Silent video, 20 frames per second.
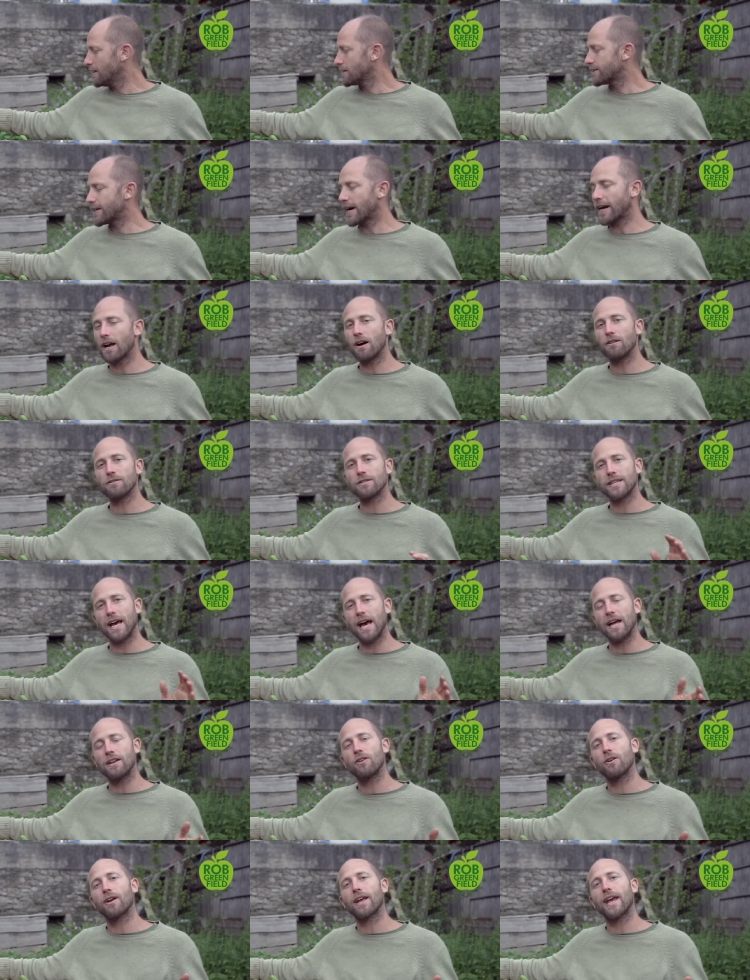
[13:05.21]
check out
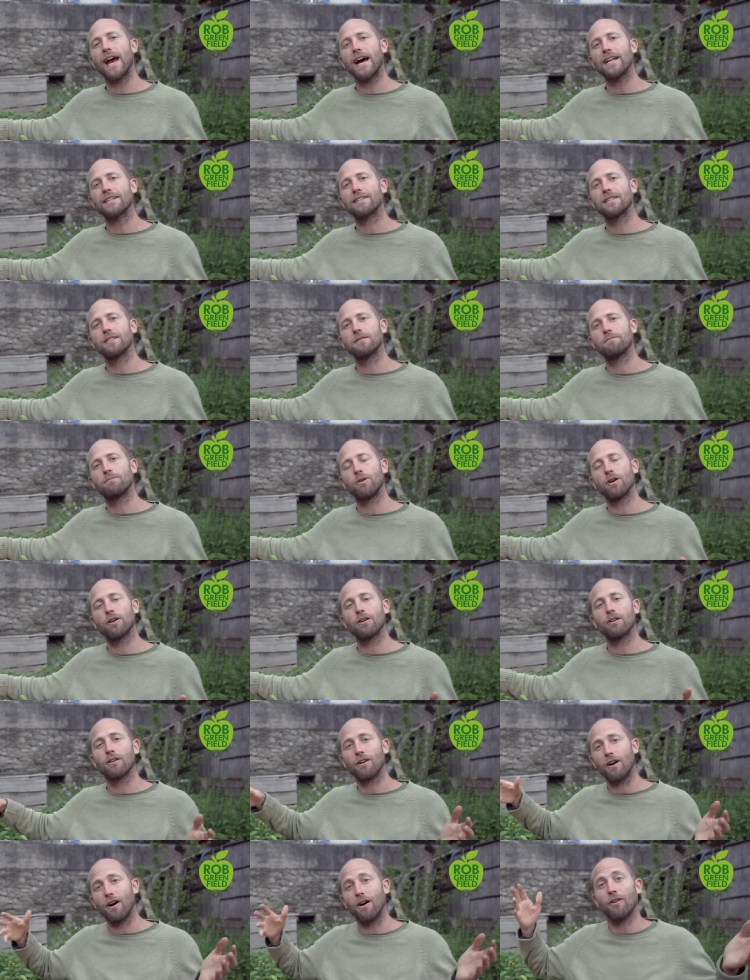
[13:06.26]
Sandor Katz's
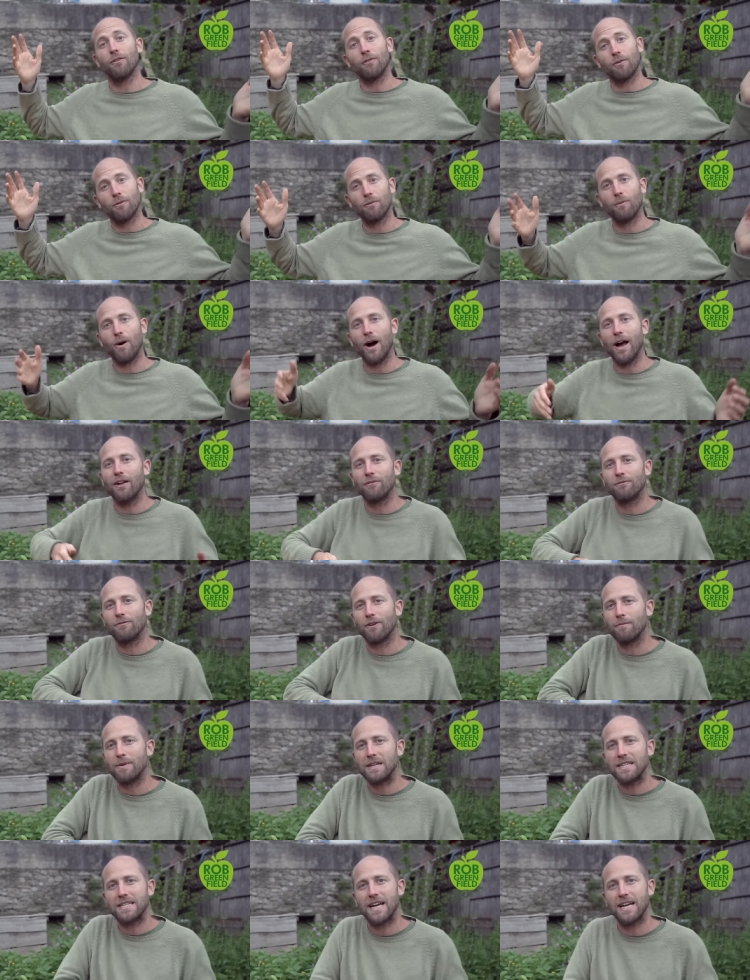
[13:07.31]
book called Wild
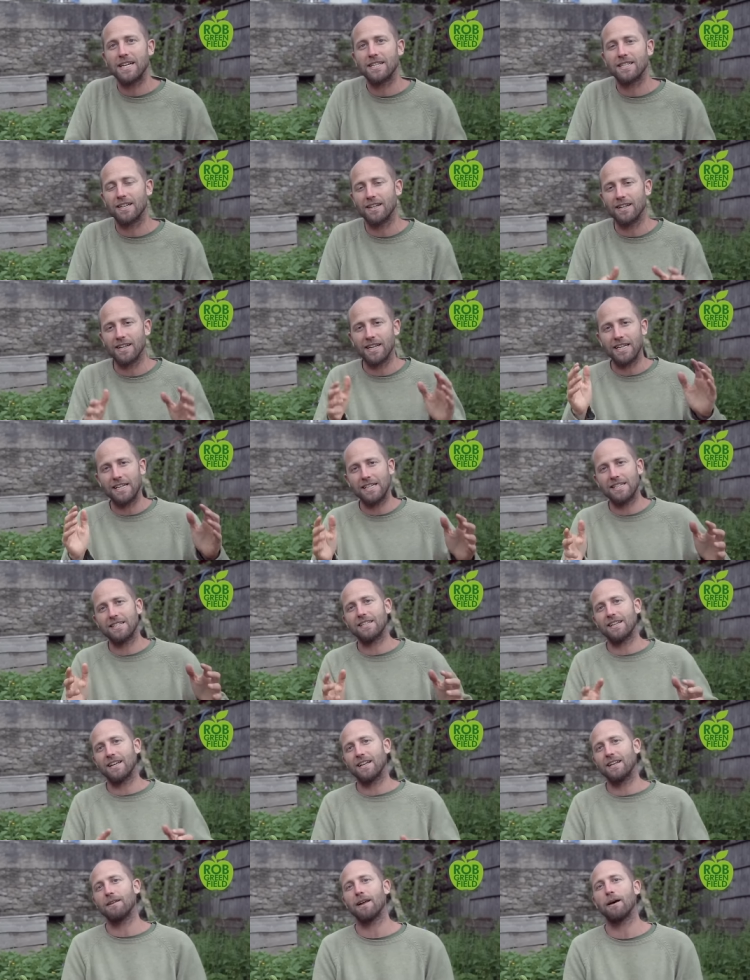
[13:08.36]
Fermentation. It is
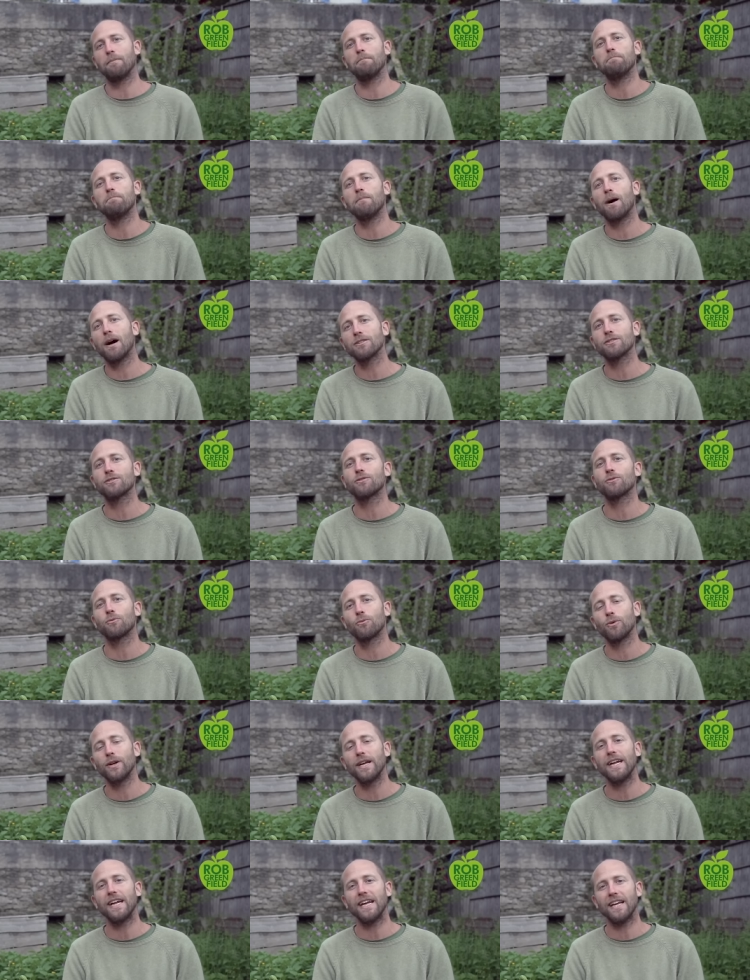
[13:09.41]
an, a must
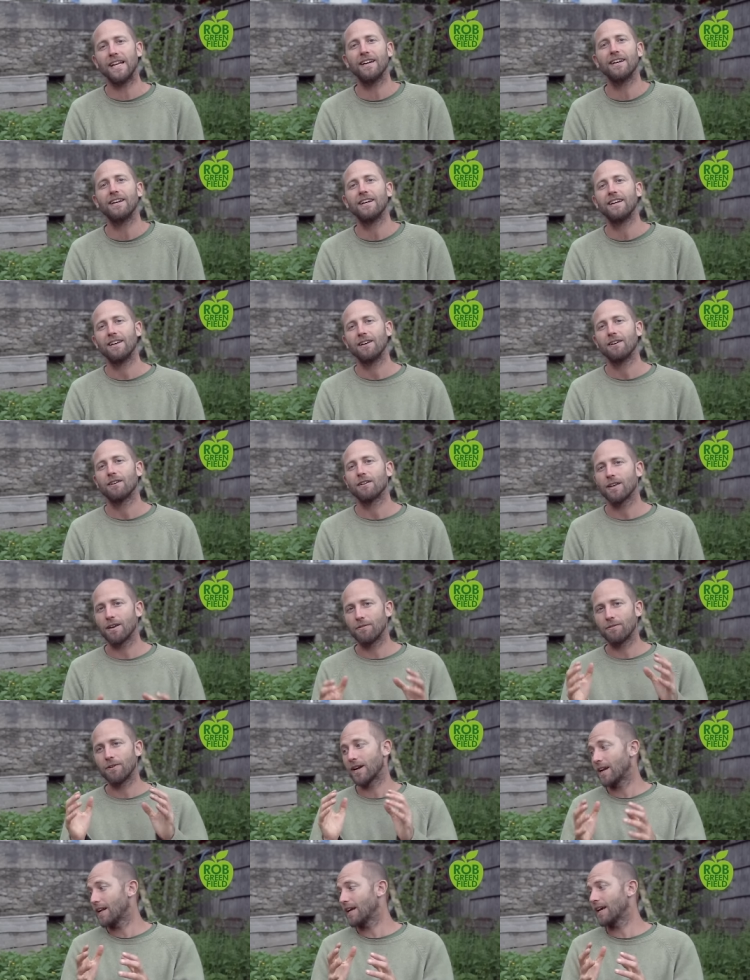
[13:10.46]
read
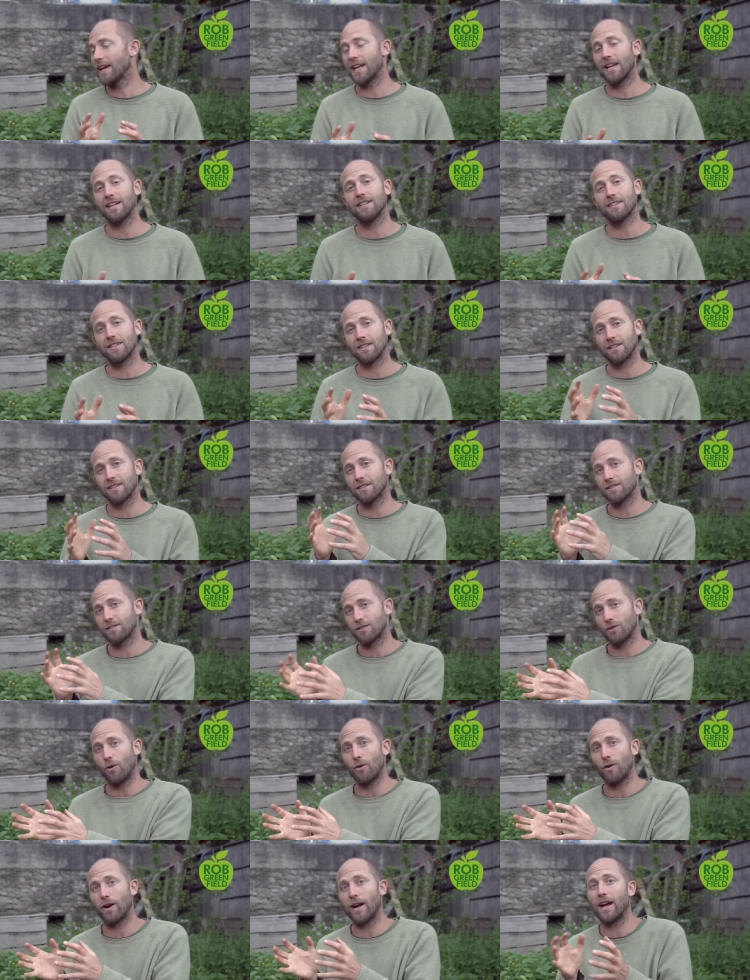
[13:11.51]
if you're going to get into the
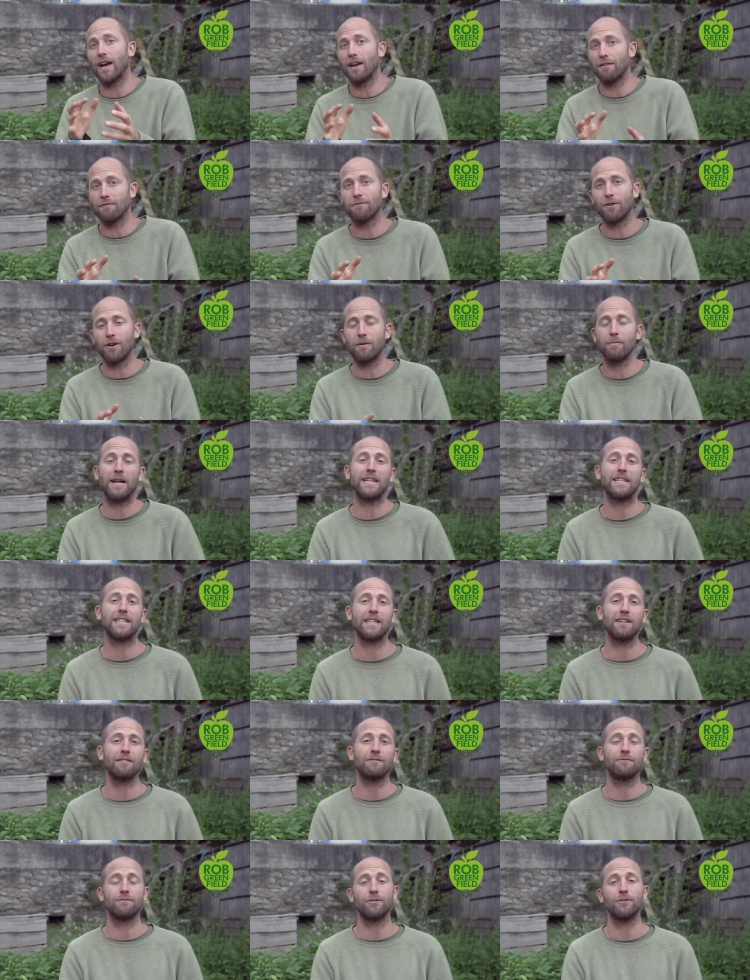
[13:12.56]
storing and
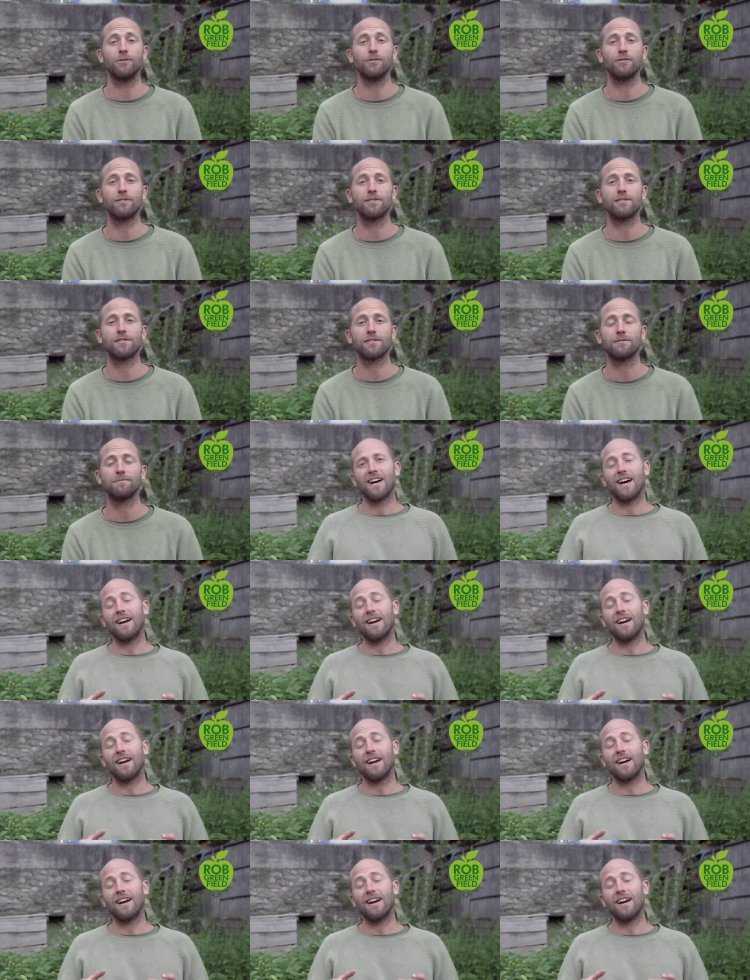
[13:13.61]
fermenting of foods.